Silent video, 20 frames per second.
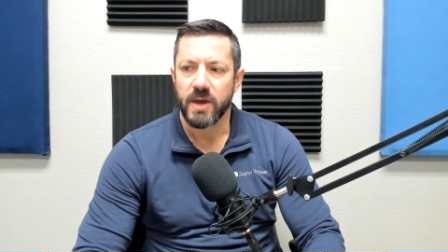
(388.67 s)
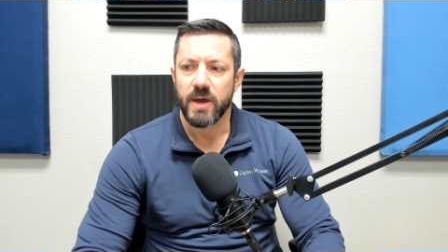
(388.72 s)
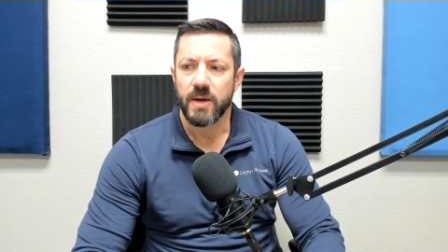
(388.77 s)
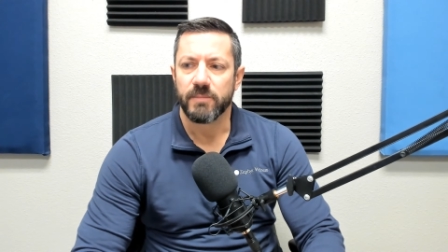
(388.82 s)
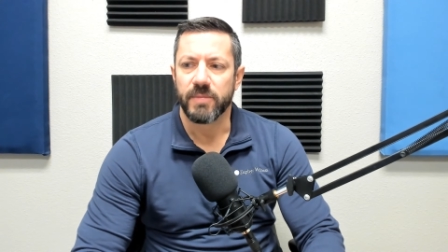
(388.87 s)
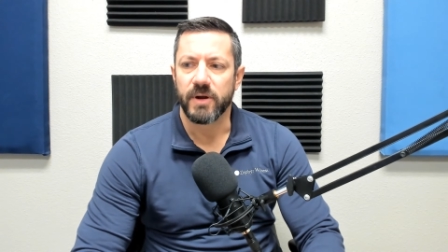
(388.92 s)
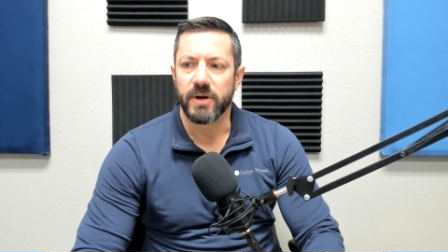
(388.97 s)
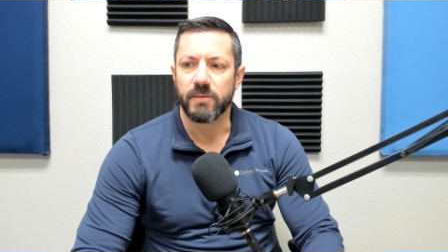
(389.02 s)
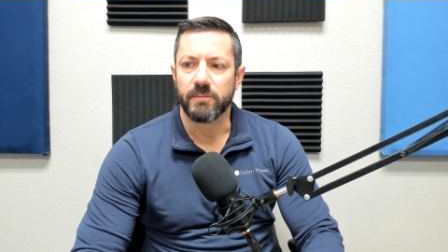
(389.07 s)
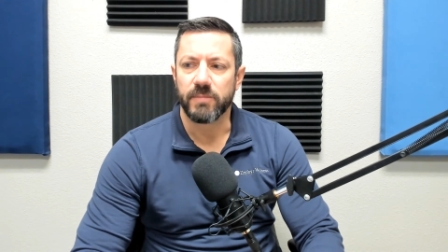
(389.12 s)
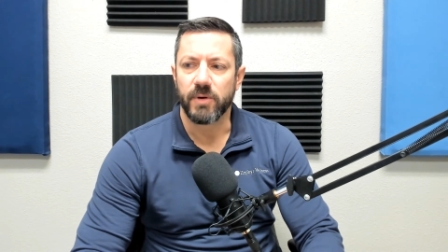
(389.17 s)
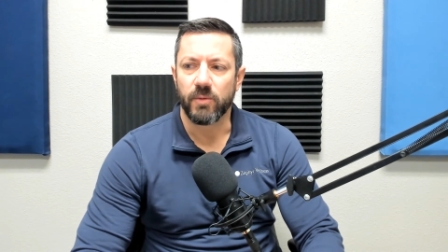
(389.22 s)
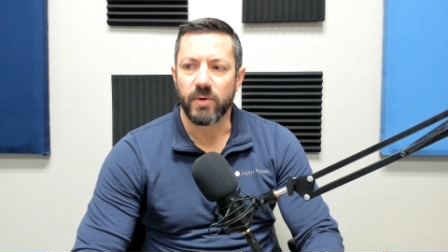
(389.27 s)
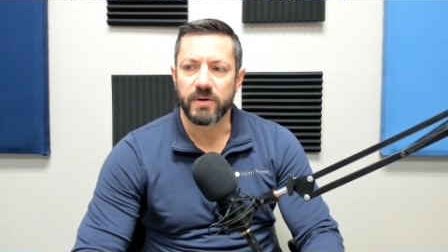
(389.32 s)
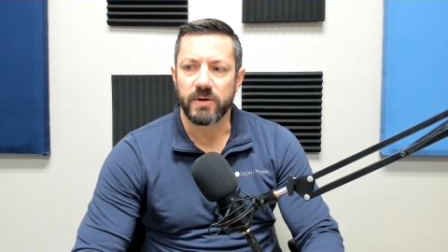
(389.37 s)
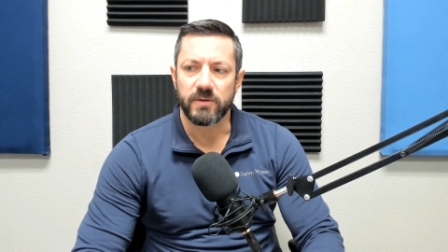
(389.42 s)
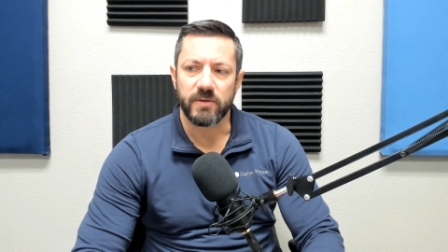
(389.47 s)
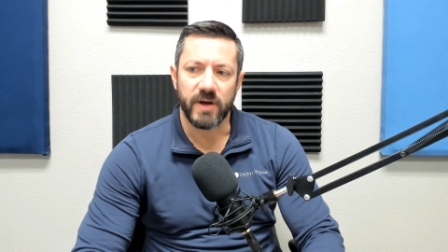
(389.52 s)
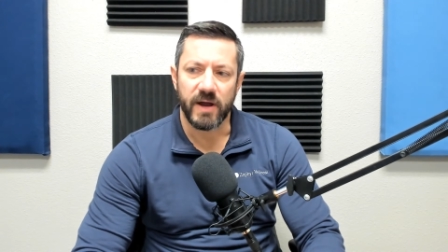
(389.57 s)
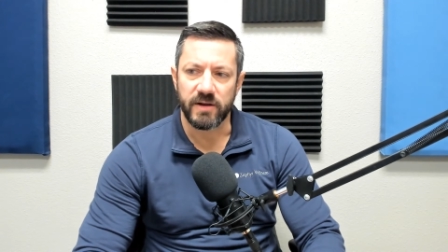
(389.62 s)
But, but what
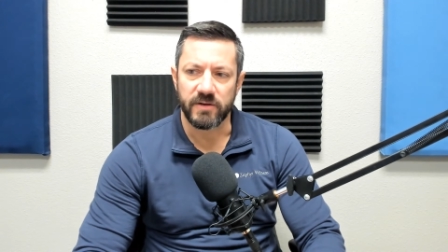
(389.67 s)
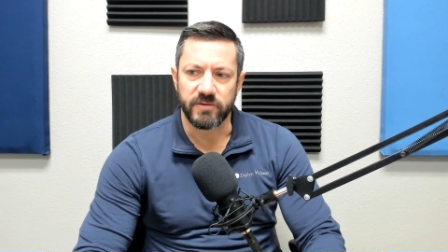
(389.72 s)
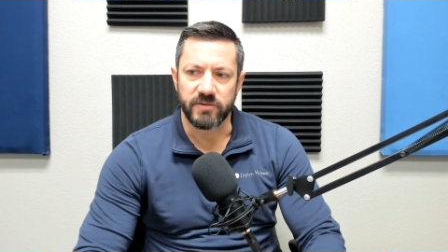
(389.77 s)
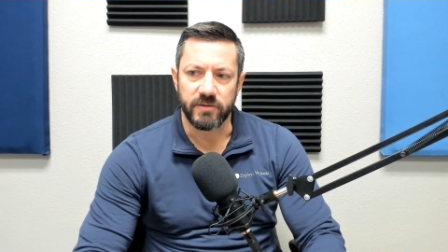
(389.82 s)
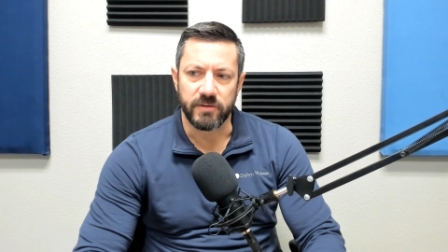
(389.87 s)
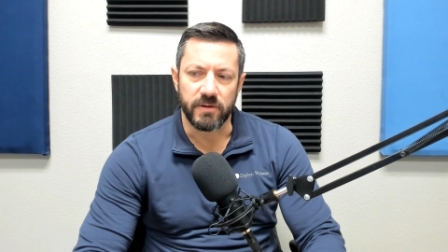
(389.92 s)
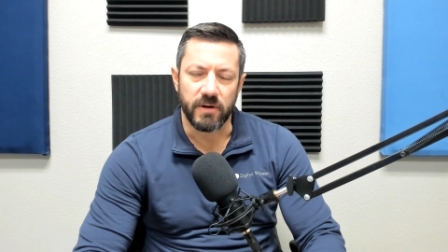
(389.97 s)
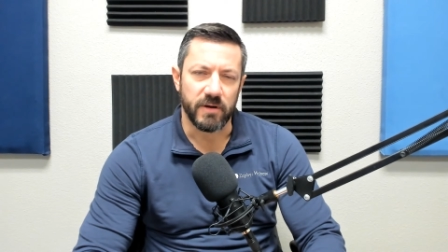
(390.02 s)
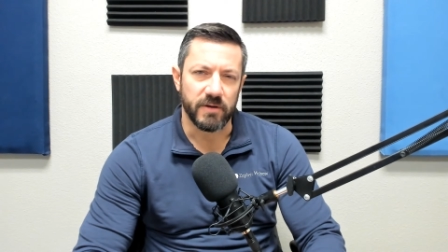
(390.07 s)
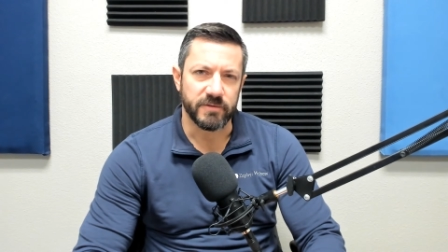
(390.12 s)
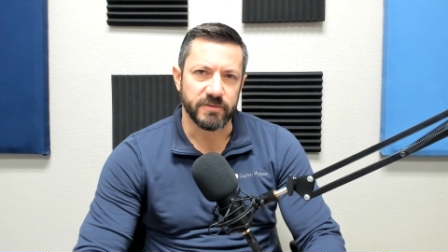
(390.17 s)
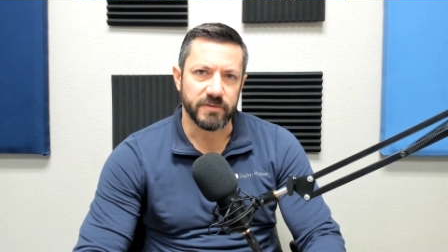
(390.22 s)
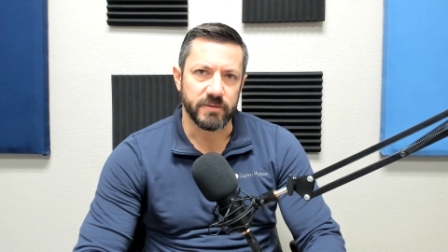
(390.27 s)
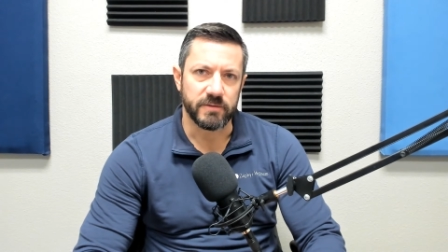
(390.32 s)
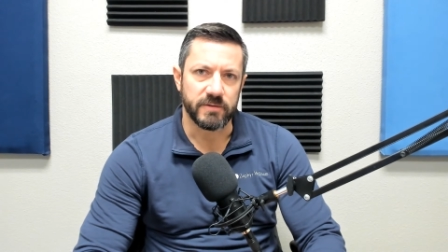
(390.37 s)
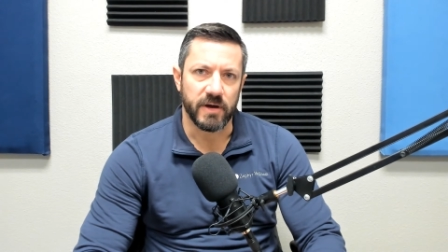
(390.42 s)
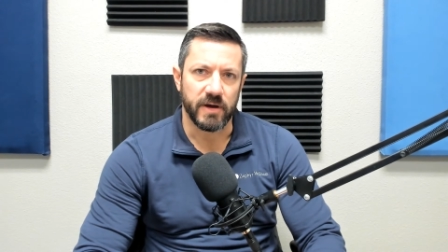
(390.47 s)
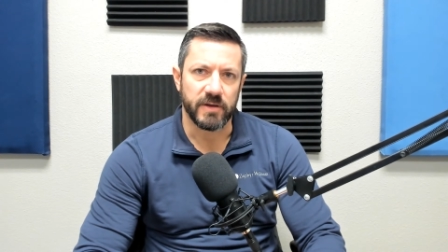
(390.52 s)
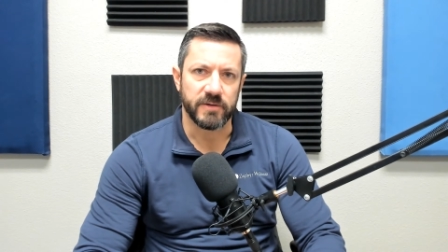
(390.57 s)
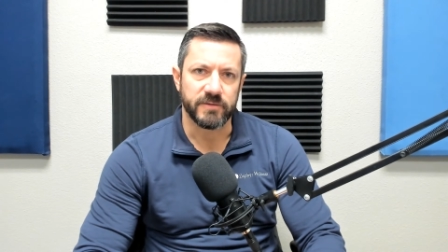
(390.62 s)
gratitude also
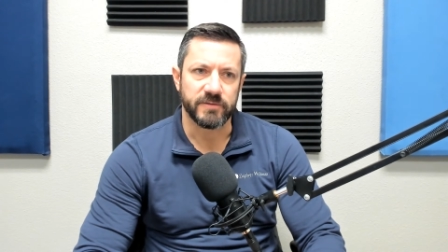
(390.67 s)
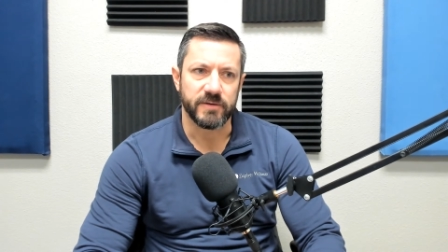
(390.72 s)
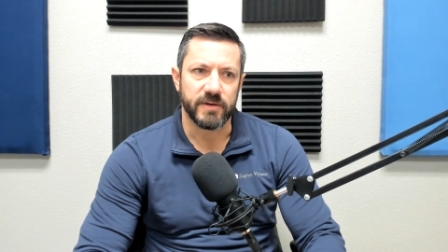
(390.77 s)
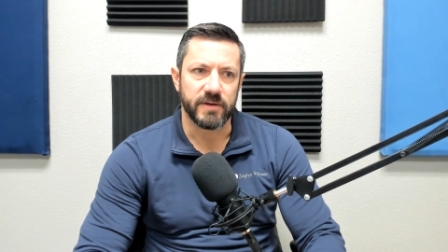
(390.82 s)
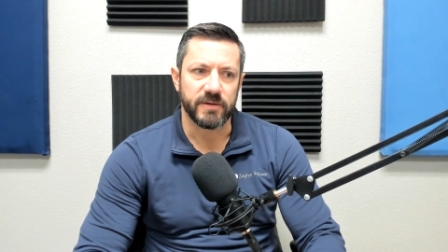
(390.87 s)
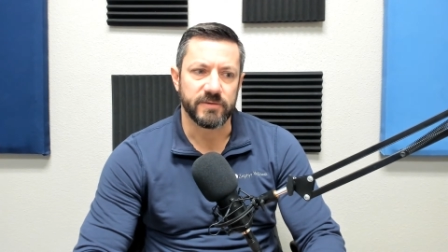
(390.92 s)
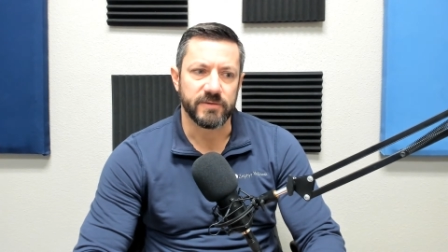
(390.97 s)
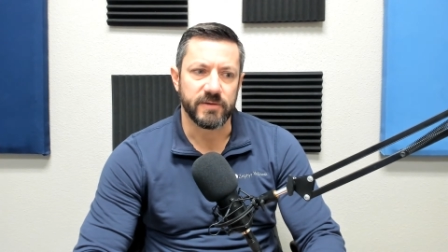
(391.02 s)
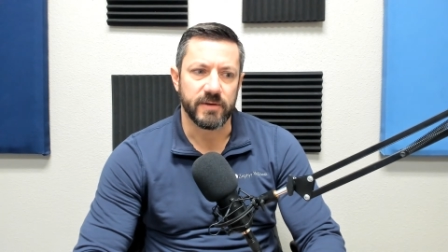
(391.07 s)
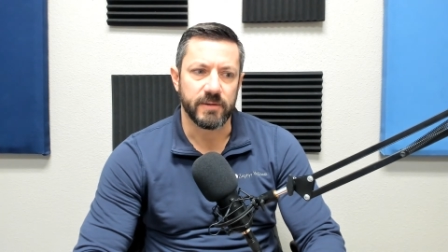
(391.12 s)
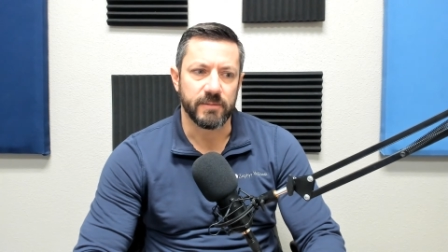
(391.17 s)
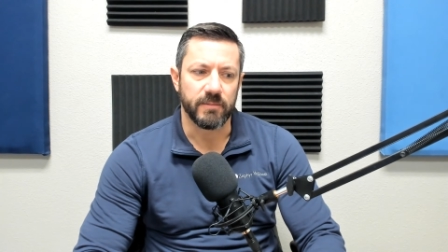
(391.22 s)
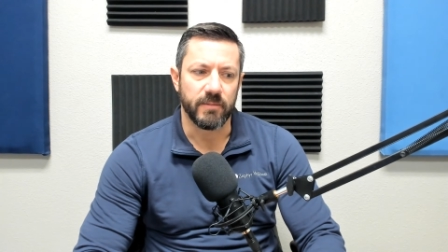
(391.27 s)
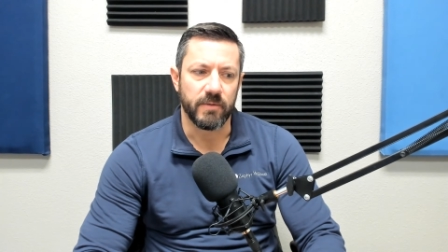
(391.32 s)
does is it,